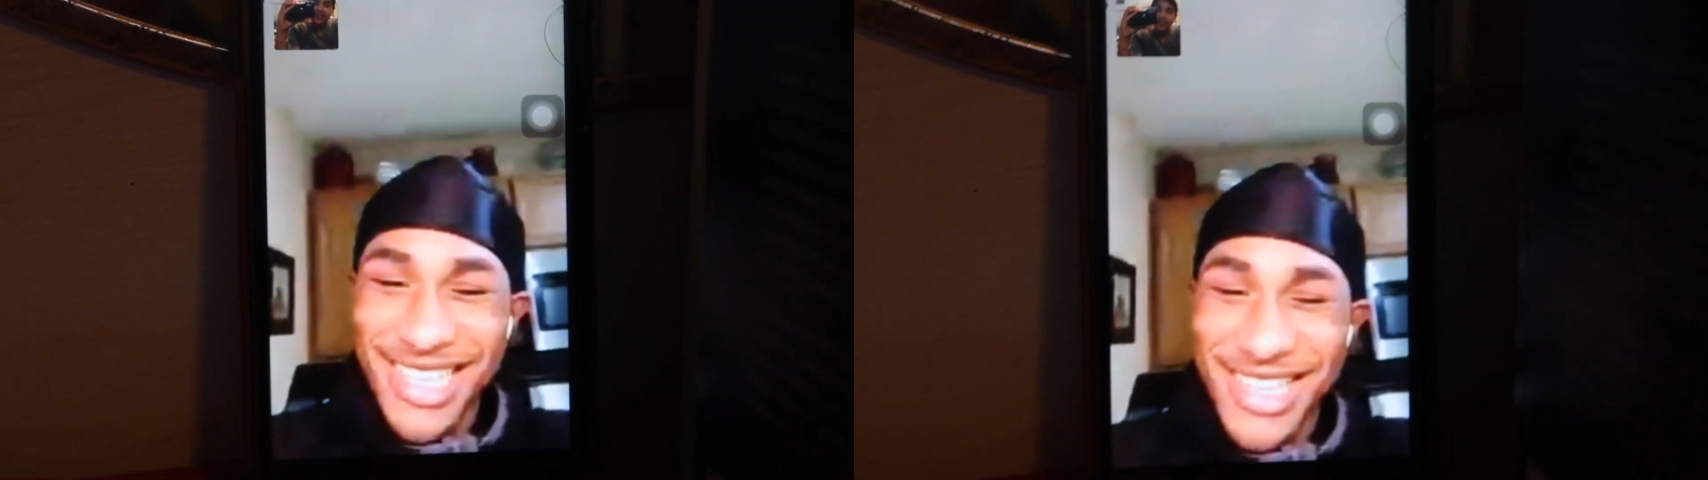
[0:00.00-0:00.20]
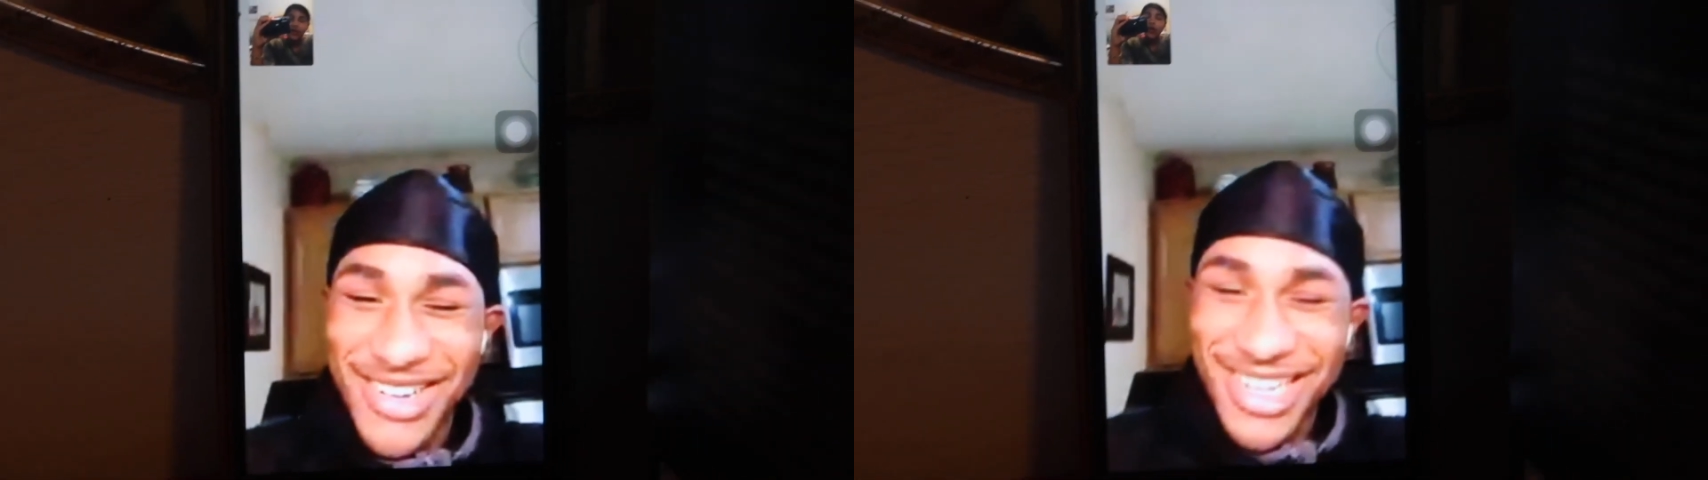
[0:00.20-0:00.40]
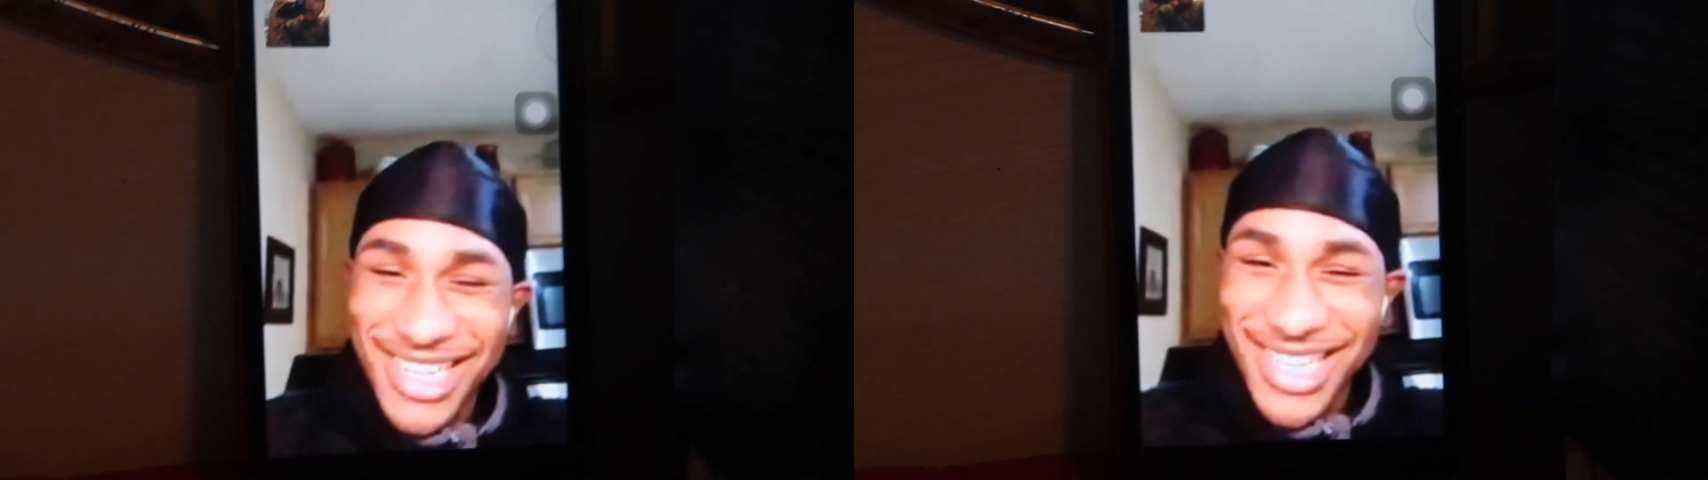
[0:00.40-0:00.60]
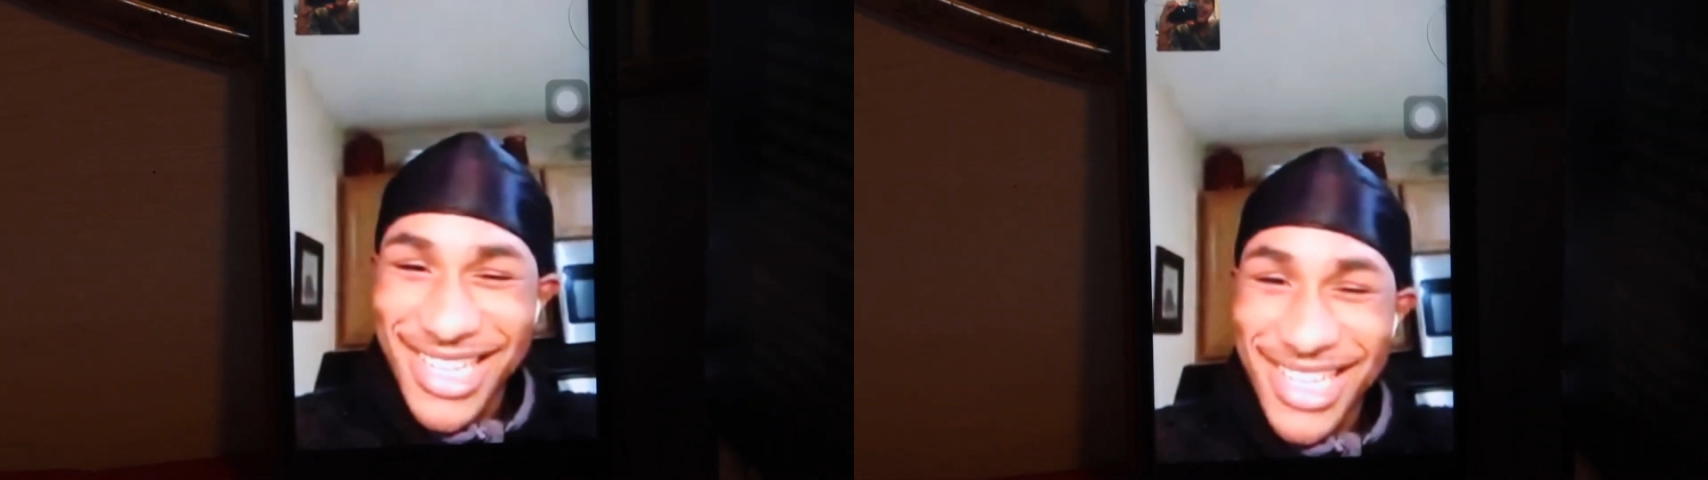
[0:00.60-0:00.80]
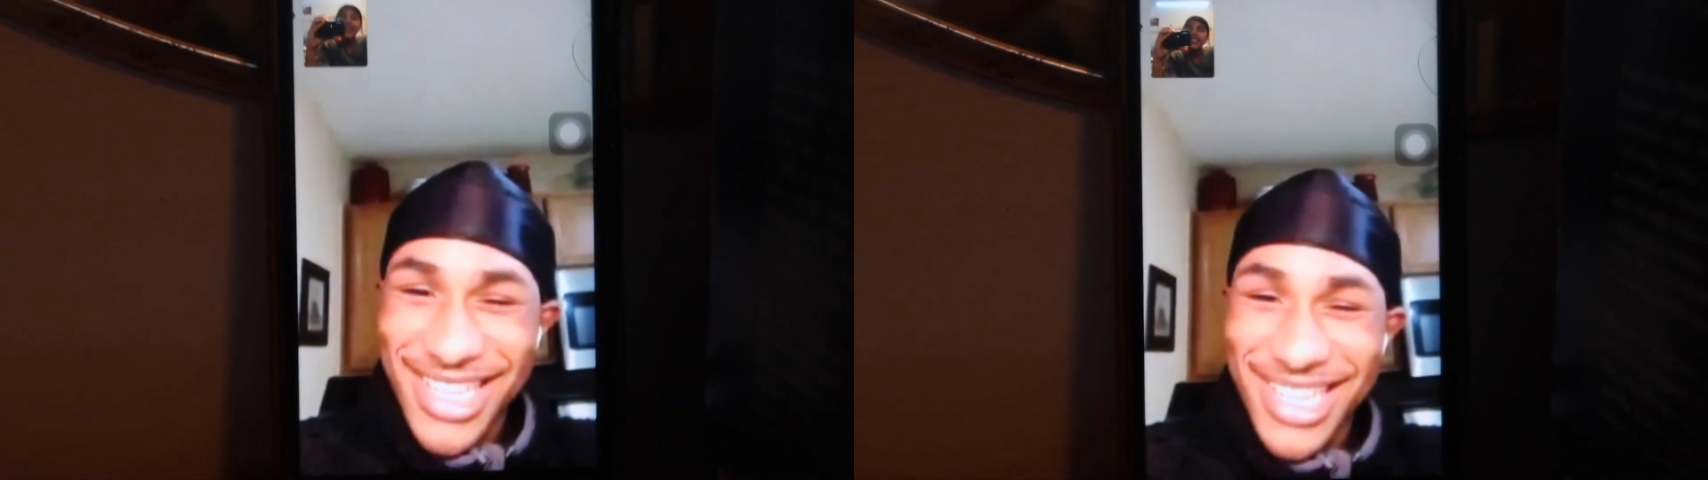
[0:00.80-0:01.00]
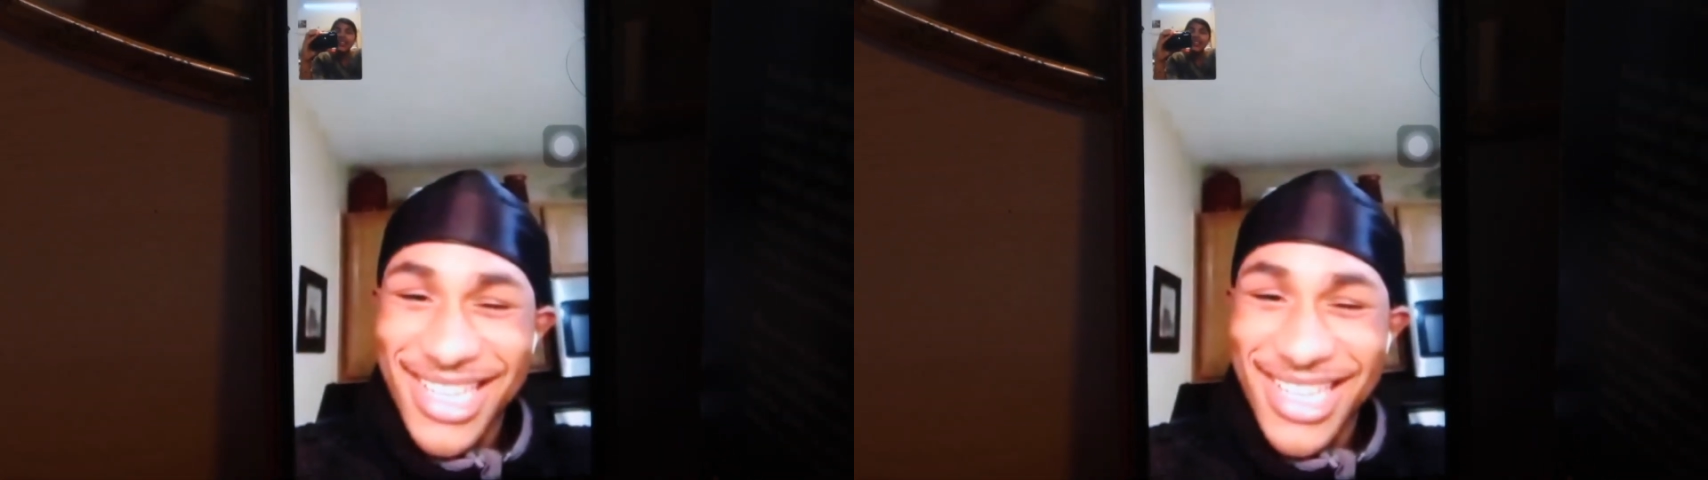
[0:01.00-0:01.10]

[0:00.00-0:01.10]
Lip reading: Oh, wait, it's not